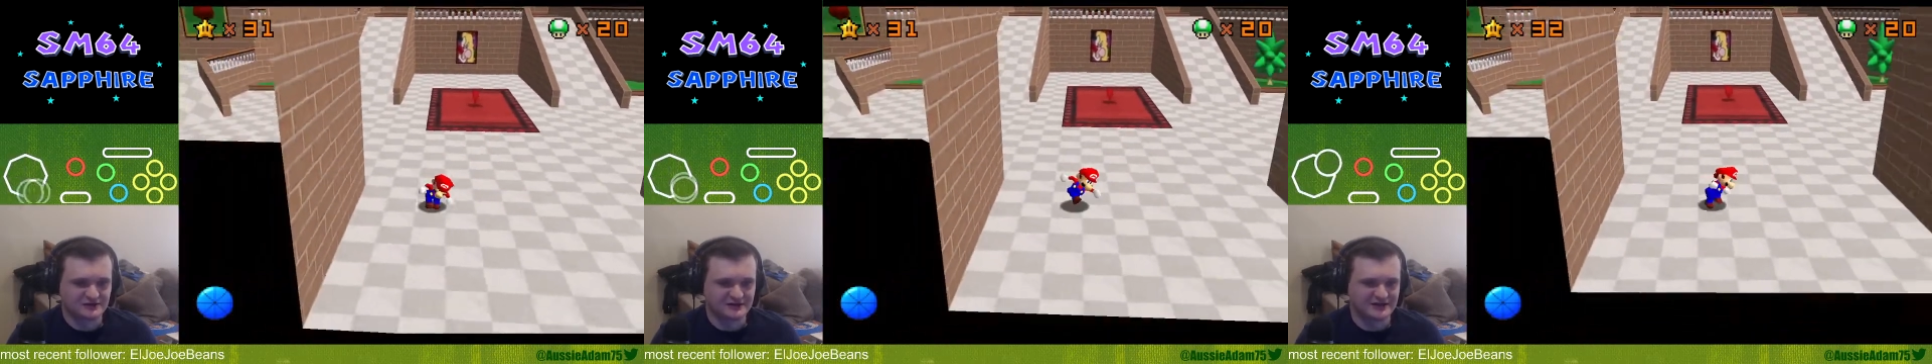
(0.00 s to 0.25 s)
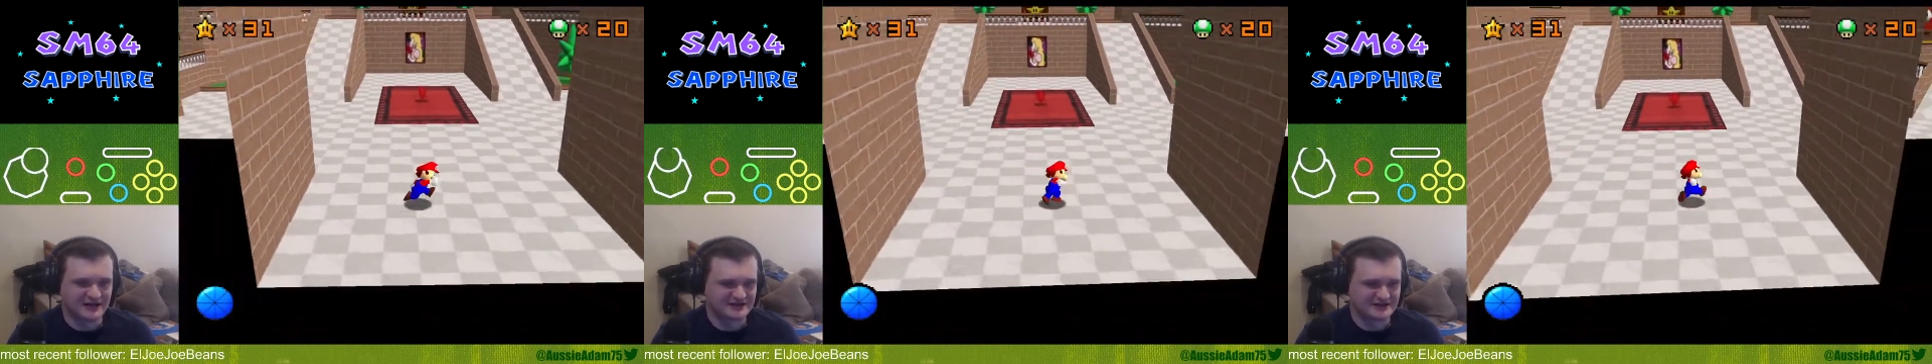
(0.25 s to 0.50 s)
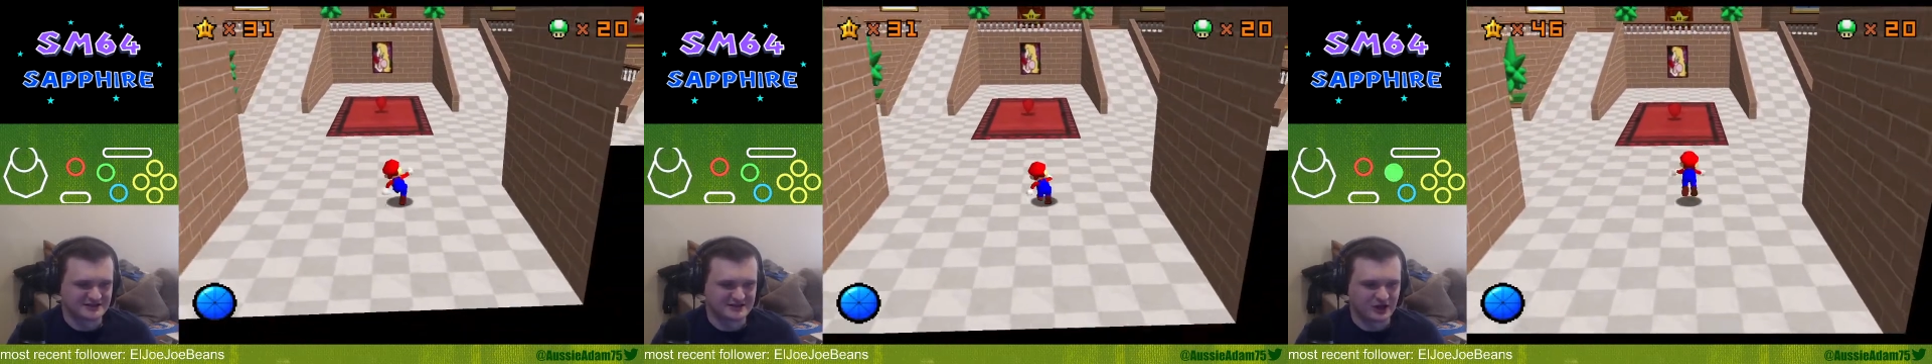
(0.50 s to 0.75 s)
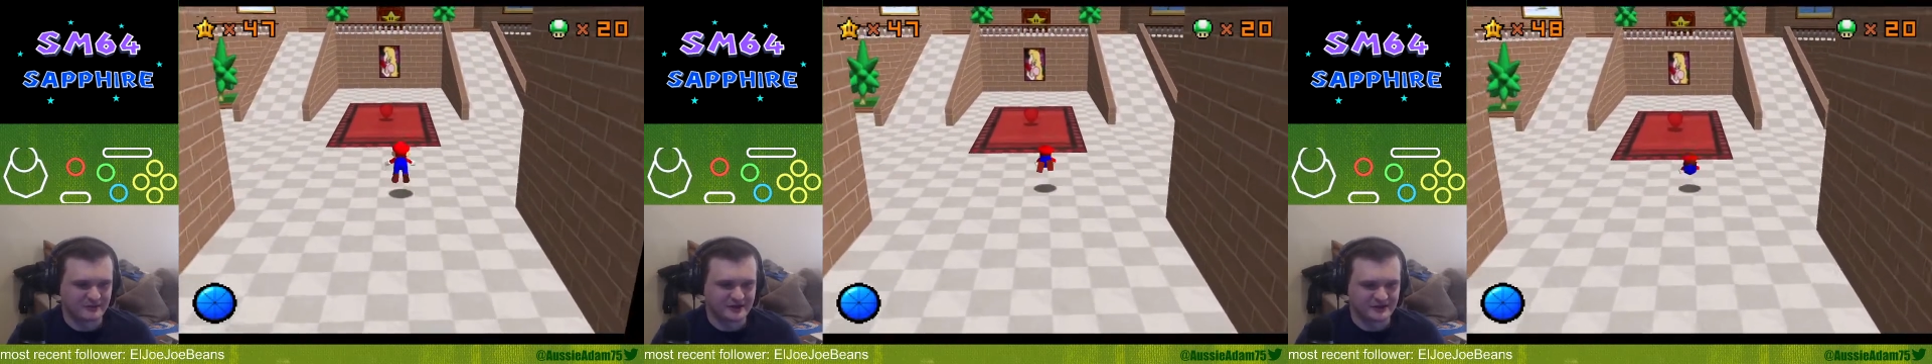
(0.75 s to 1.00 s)
That is just to
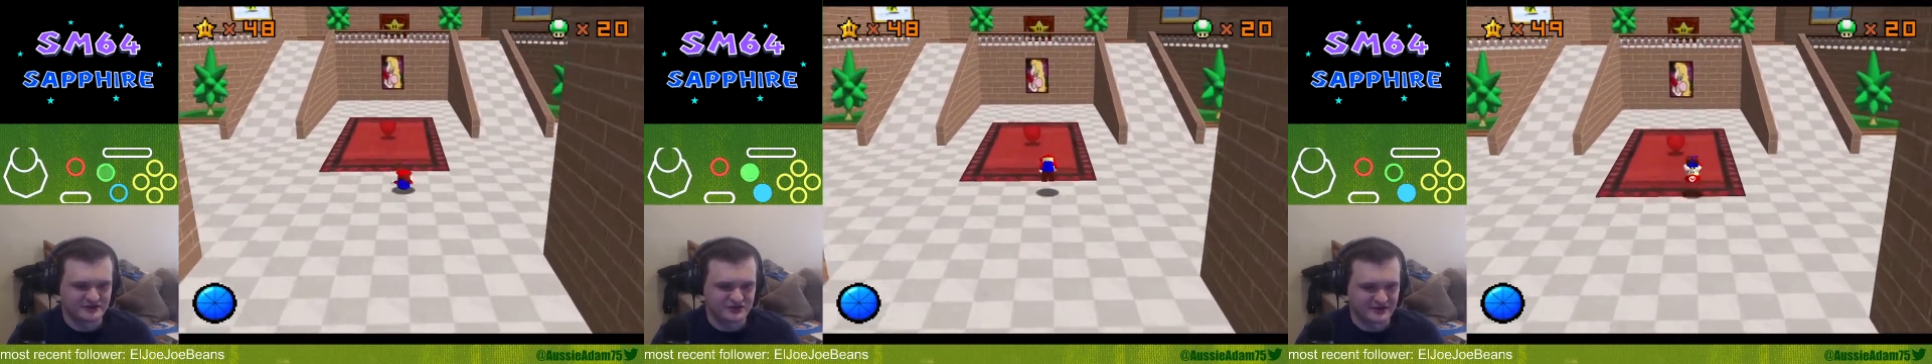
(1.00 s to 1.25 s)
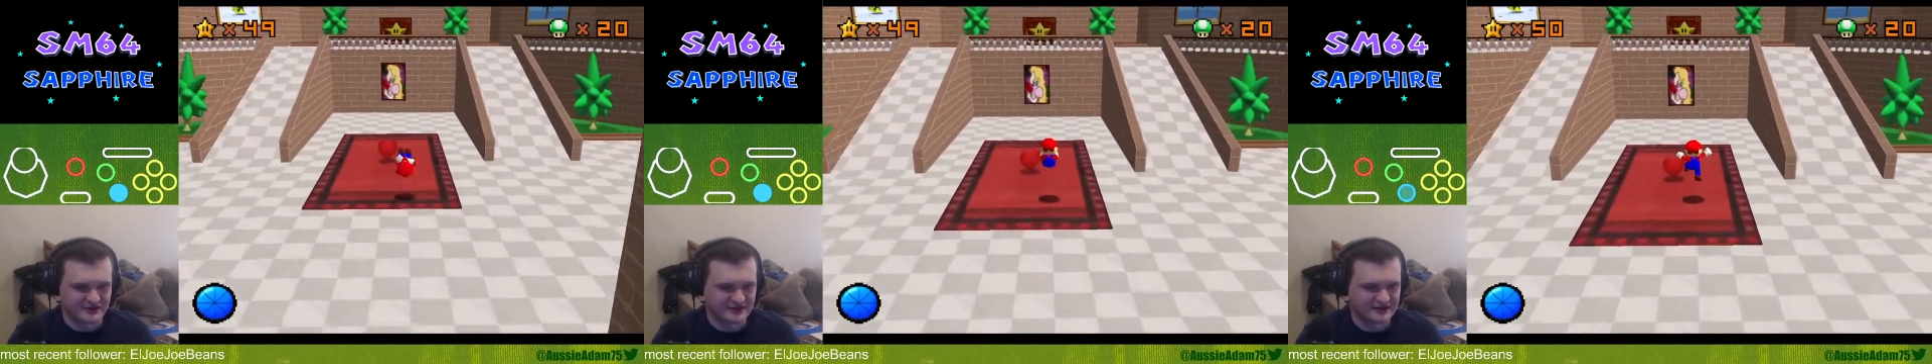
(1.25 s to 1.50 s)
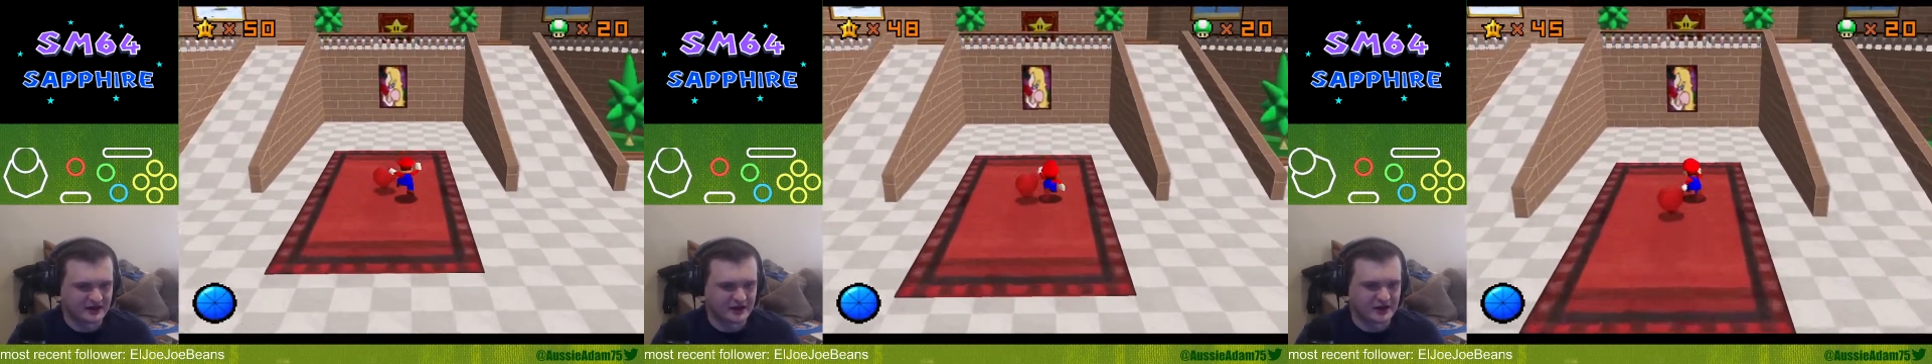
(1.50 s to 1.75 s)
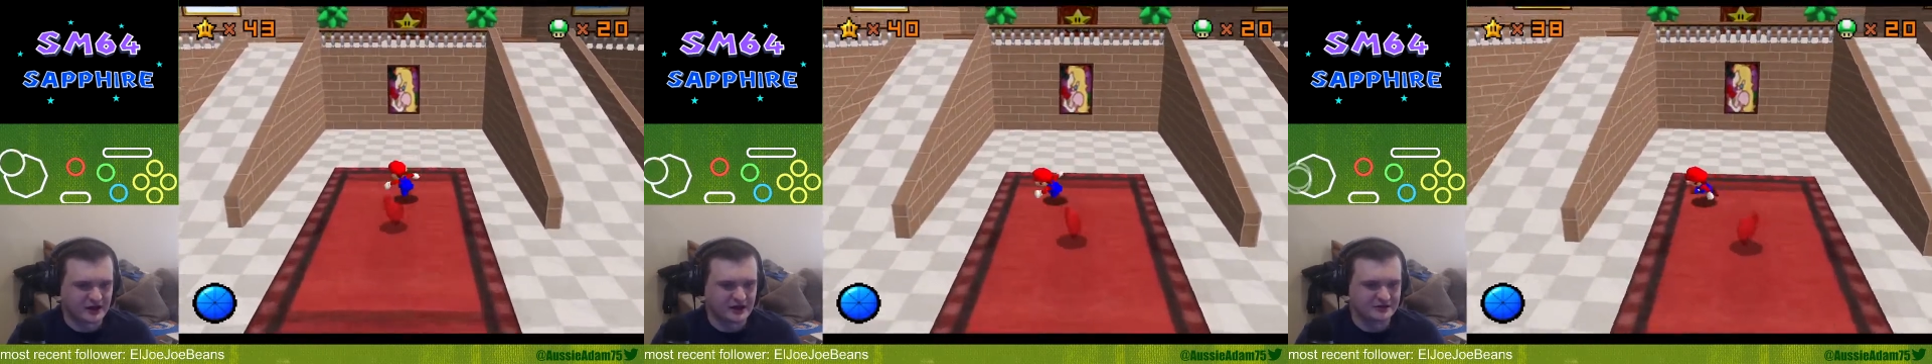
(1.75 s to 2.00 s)
help illustrate
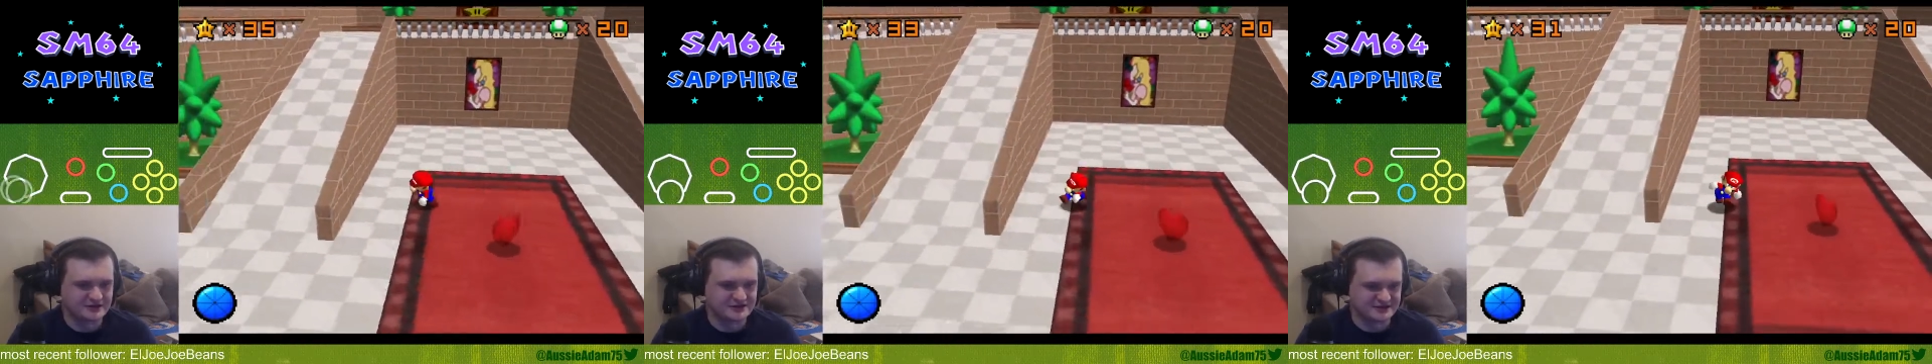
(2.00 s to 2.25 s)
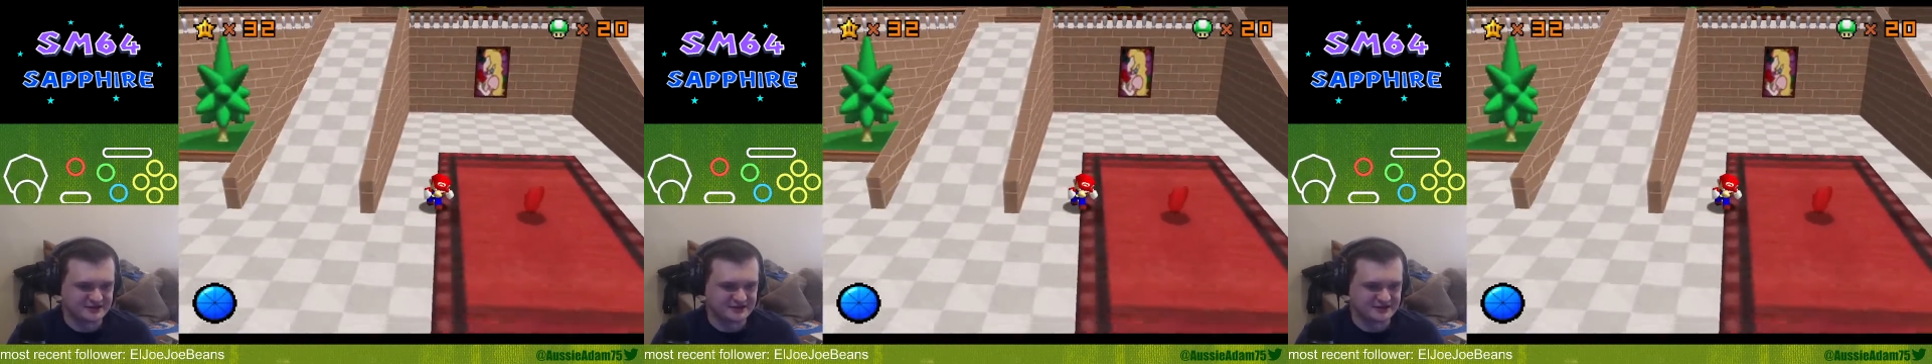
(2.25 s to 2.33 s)
just